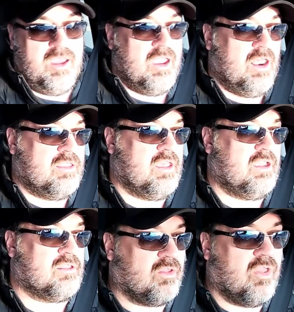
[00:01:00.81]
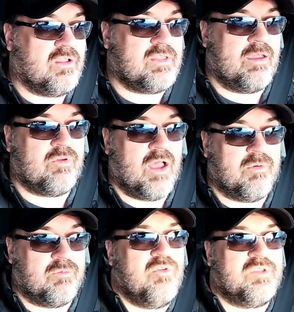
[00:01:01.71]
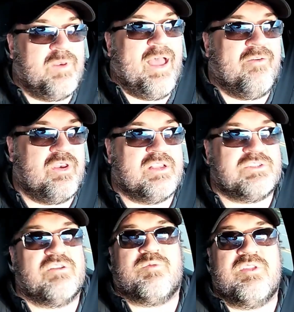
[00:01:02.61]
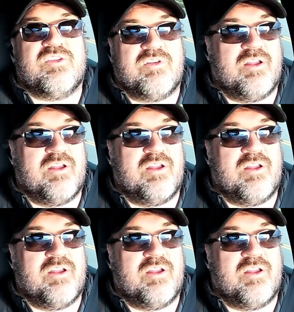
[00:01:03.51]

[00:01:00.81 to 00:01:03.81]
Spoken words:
and I think it's a long time coming. Everyone's been having issues with these